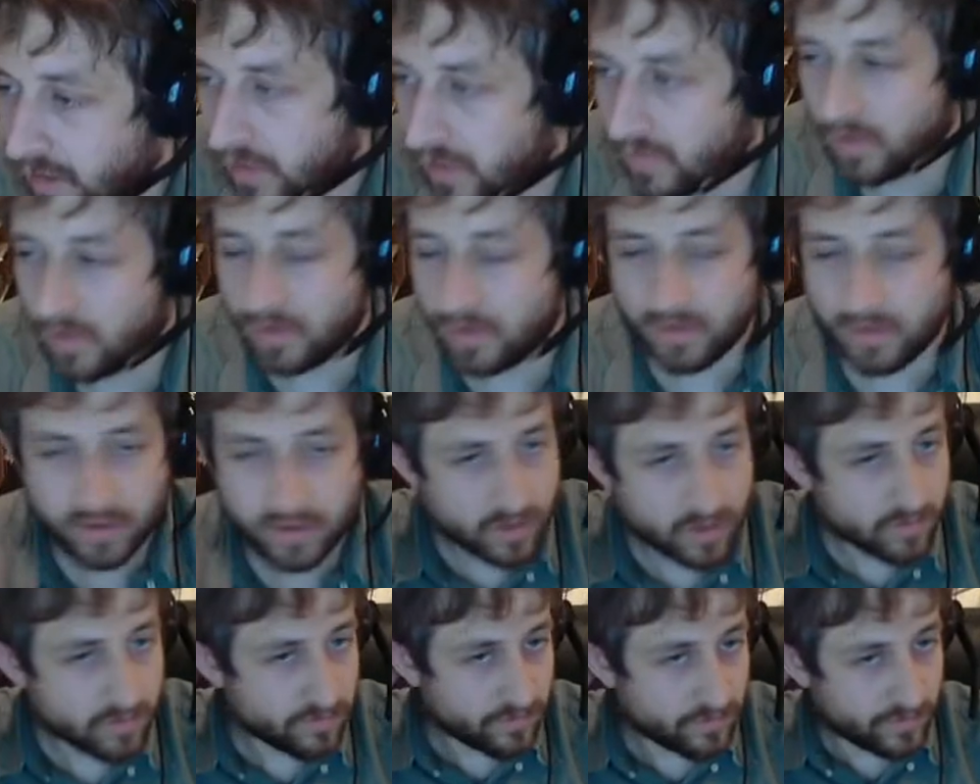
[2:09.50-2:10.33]

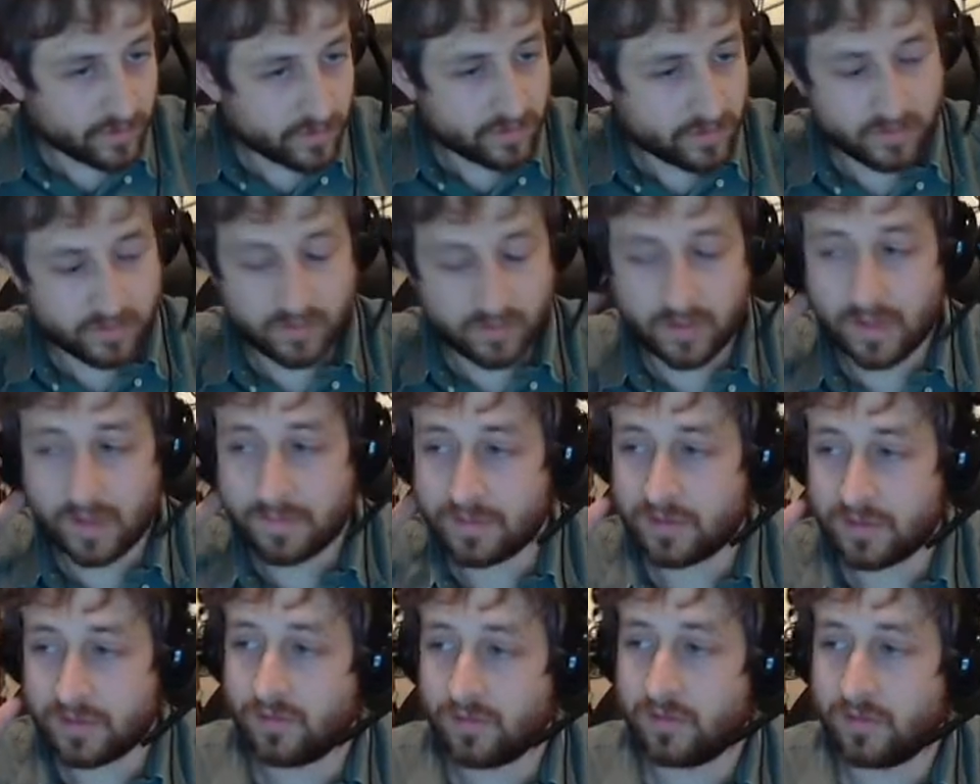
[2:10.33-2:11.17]
welcome to
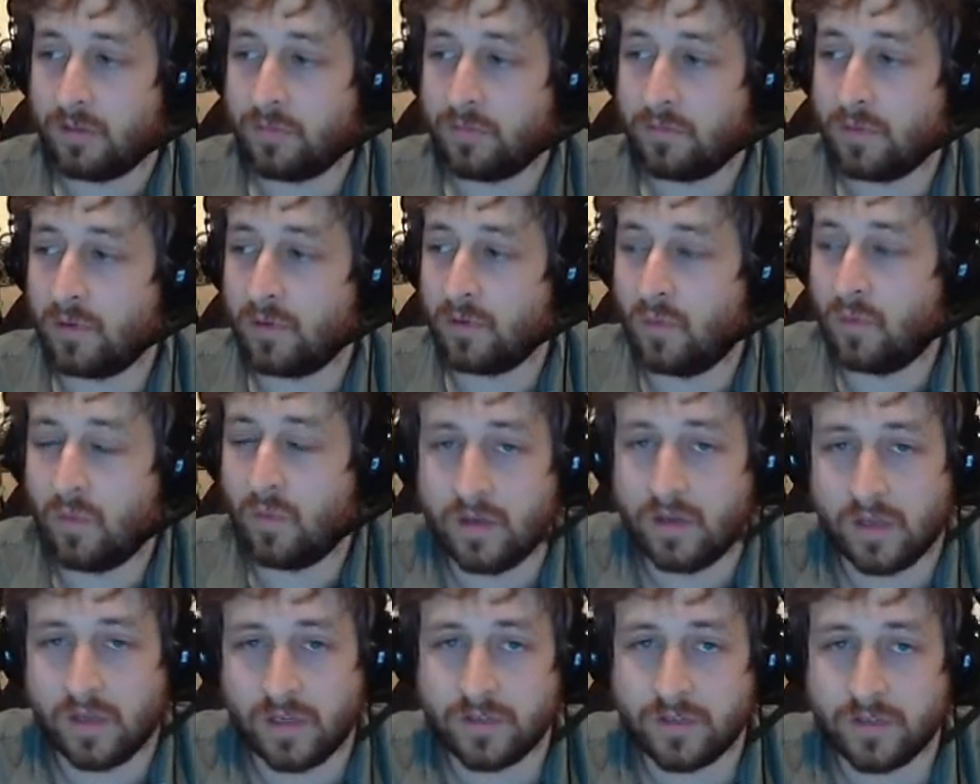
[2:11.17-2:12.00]
episode number
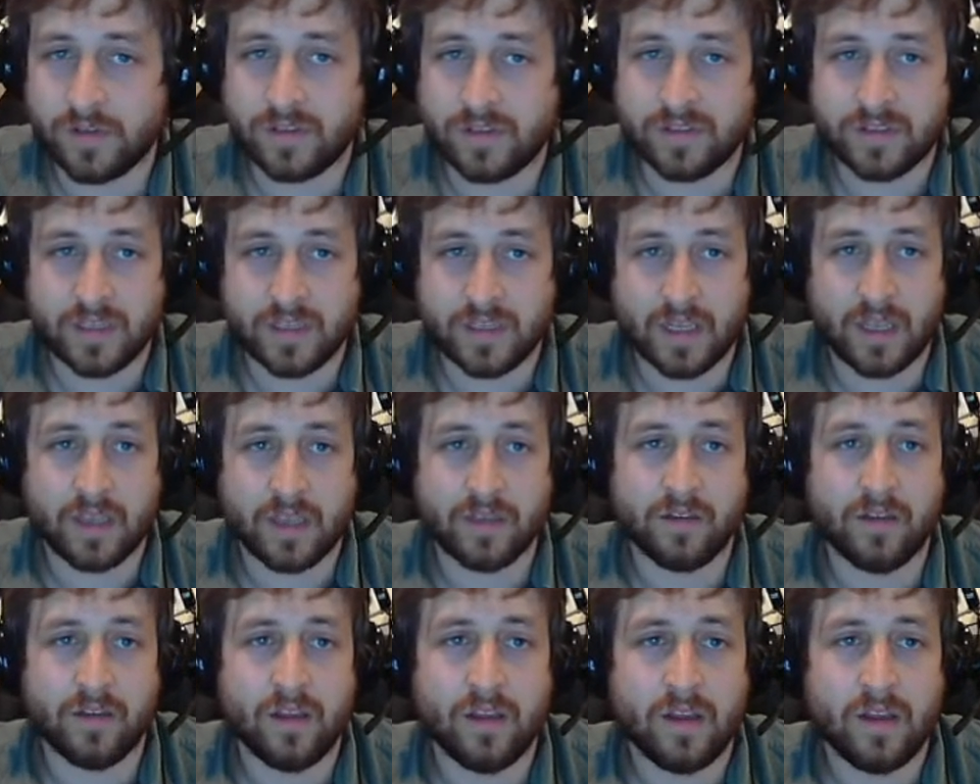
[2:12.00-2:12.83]

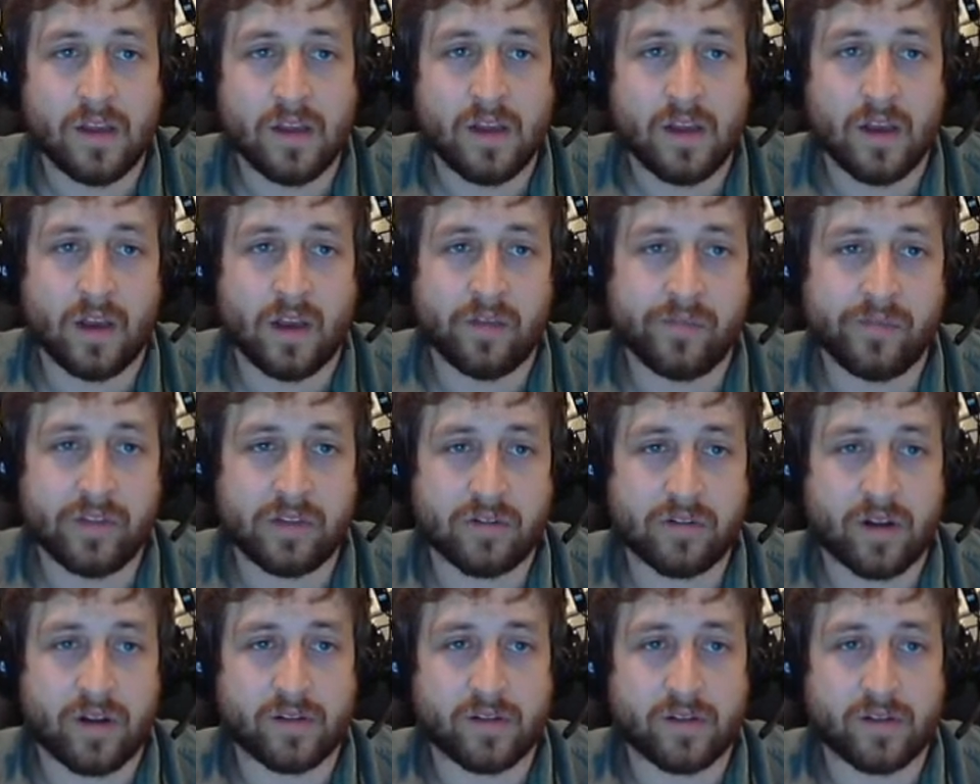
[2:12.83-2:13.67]
110 of the
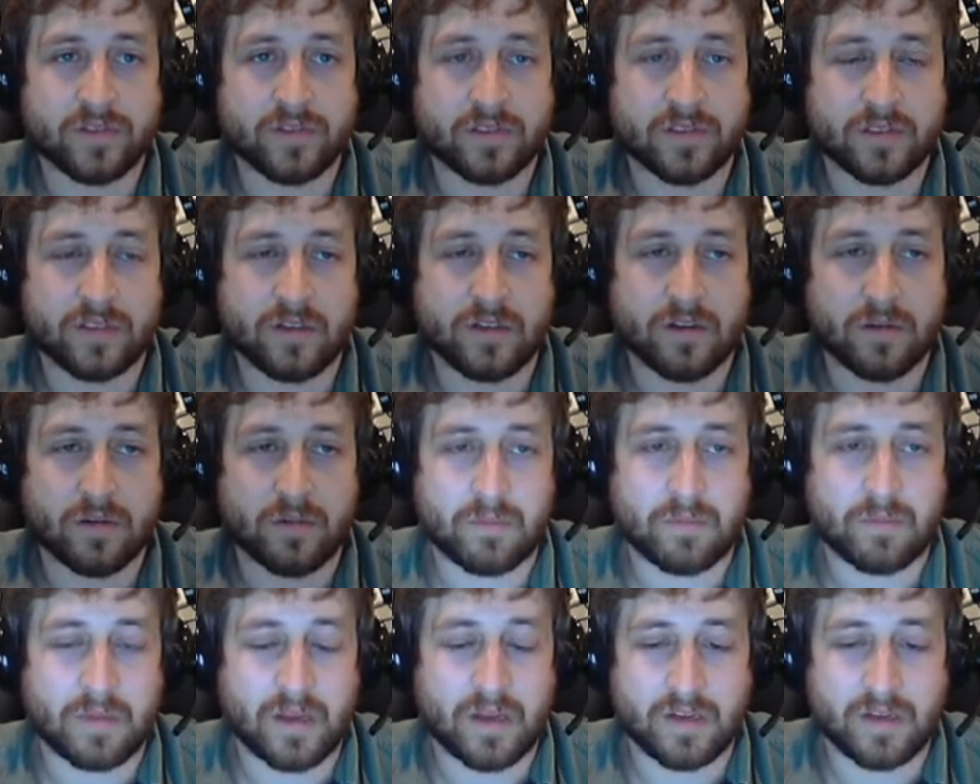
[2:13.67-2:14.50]
Chronicles Interior
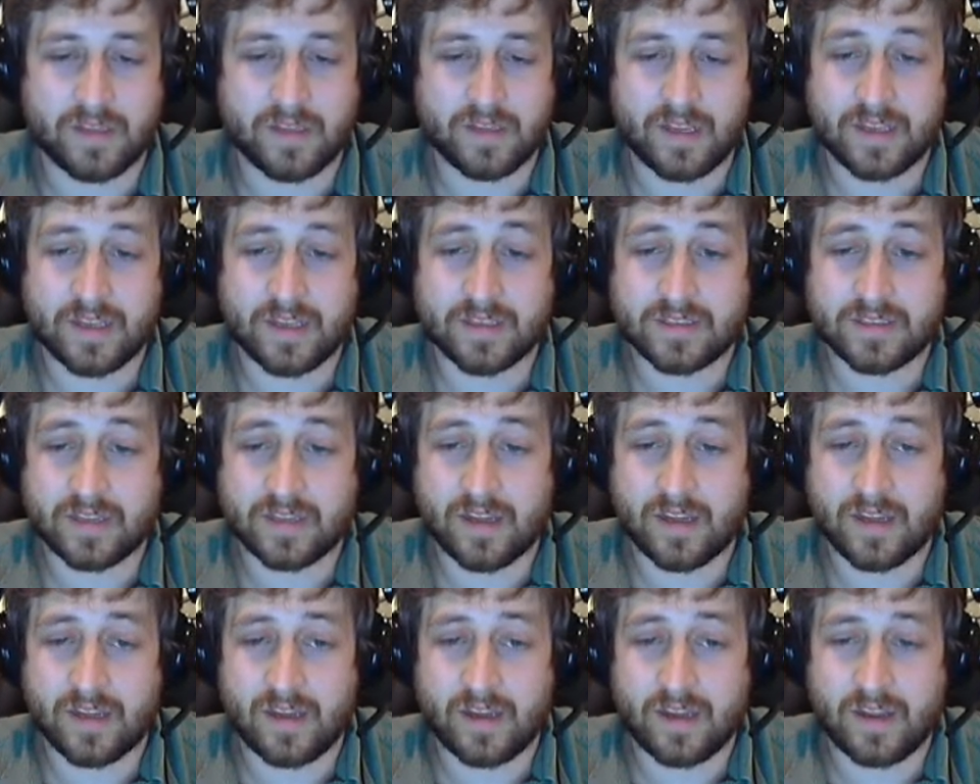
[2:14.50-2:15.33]
Podcast.
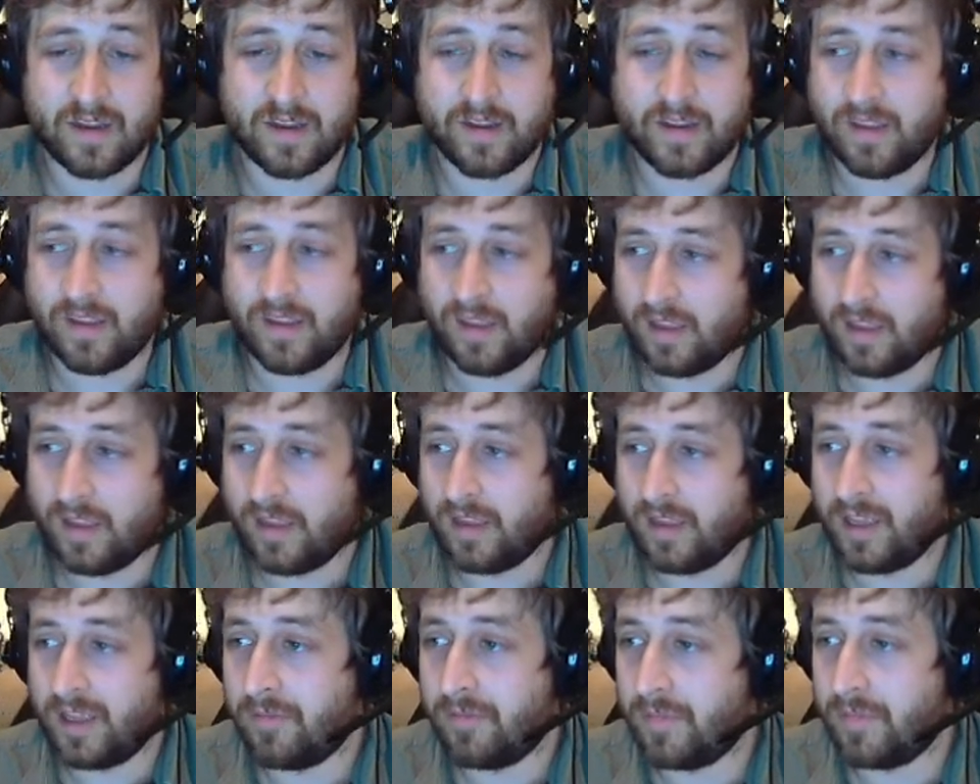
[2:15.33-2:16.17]
I
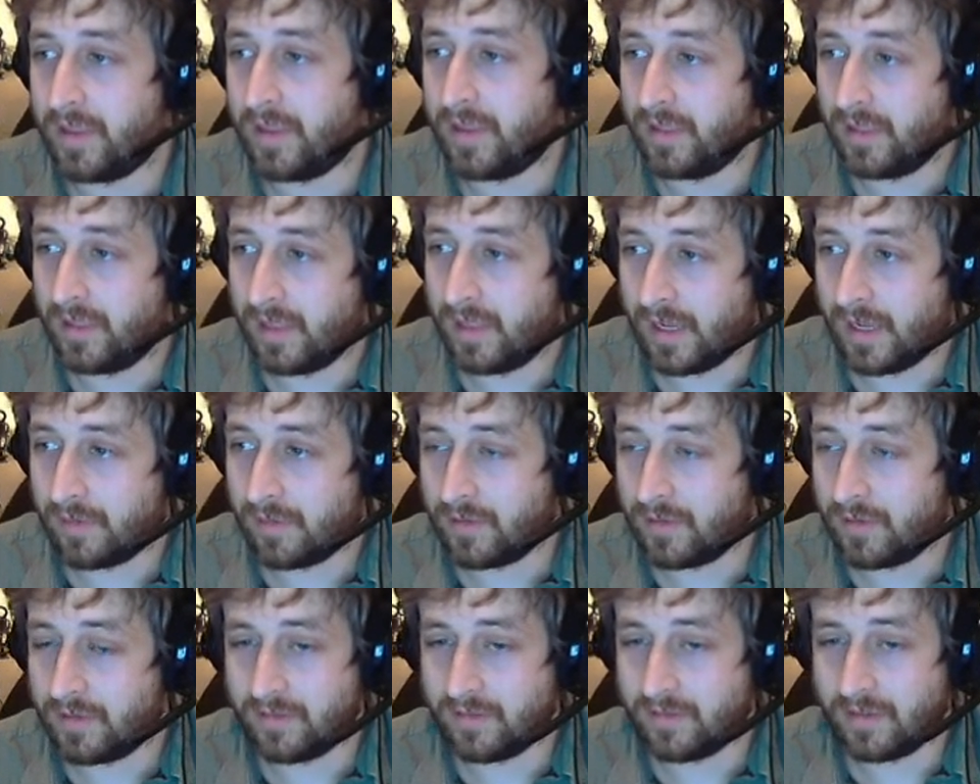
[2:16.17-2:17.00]
am
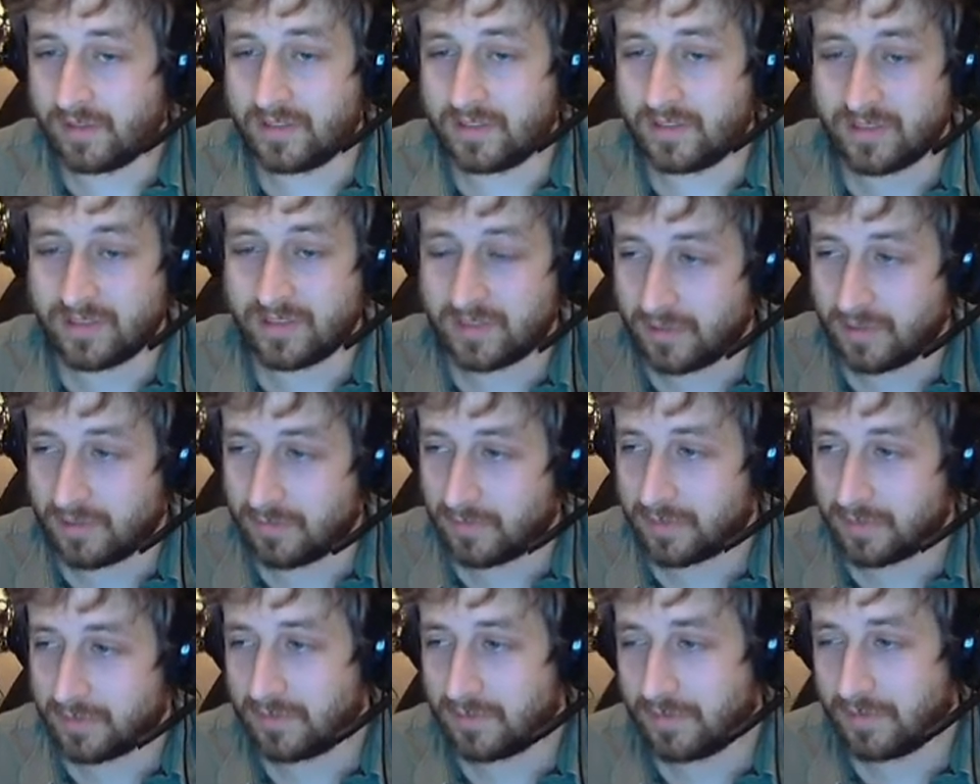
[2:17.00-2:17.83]
Lagwin, and this is a
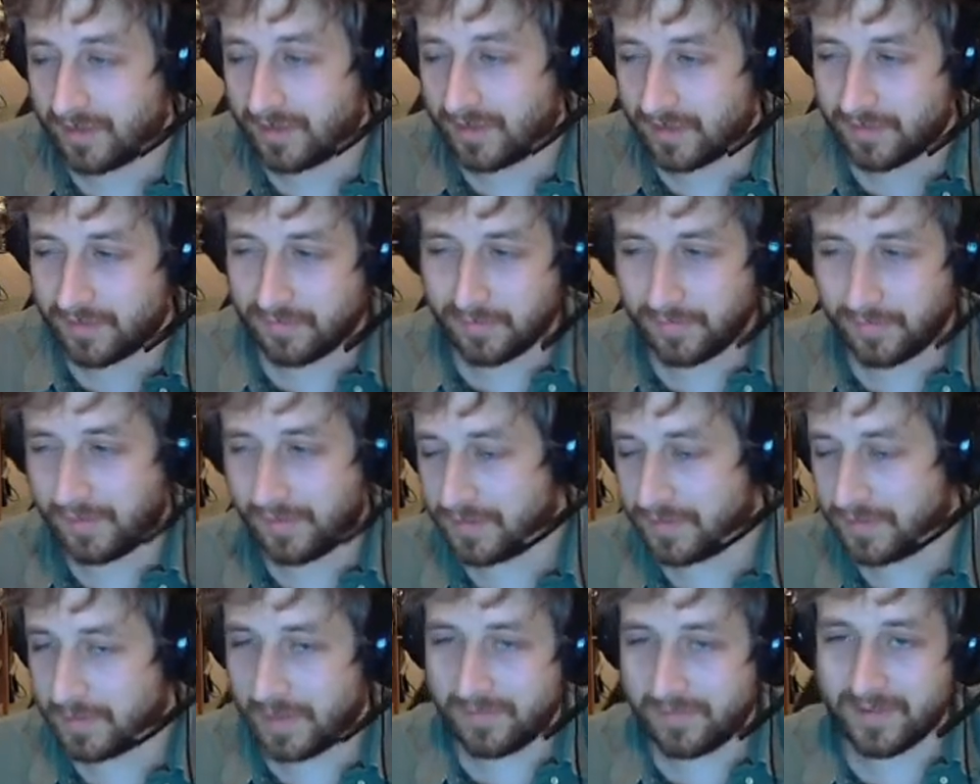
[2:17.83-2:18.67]
Gw2 Podcast for
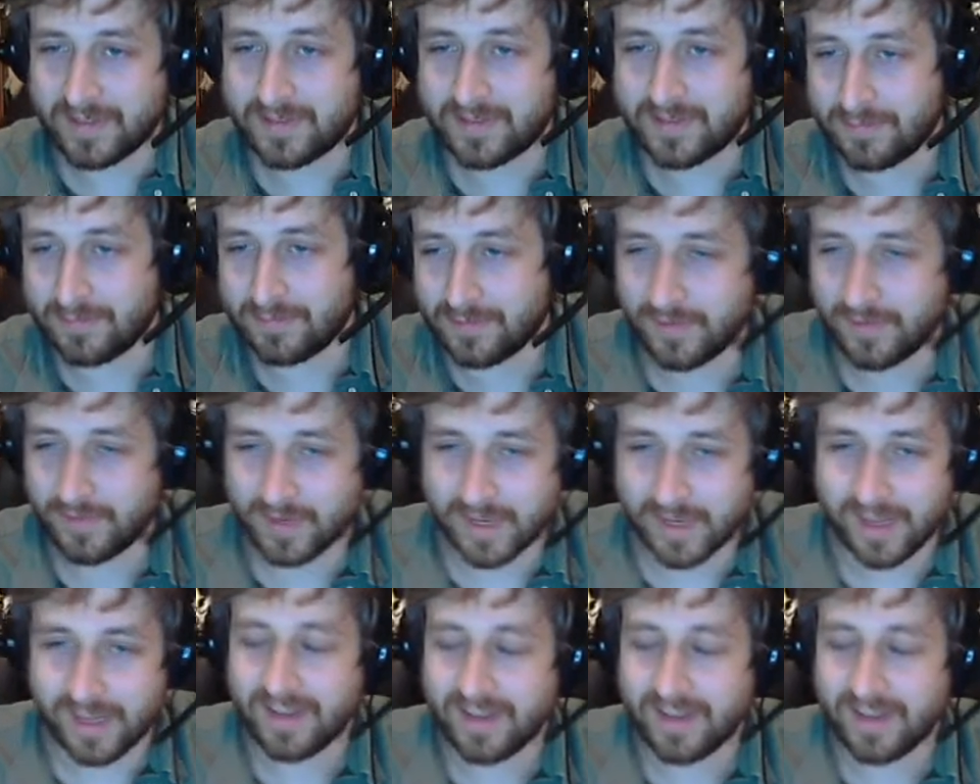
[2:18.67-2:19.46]
fans by fans. I almost forgot,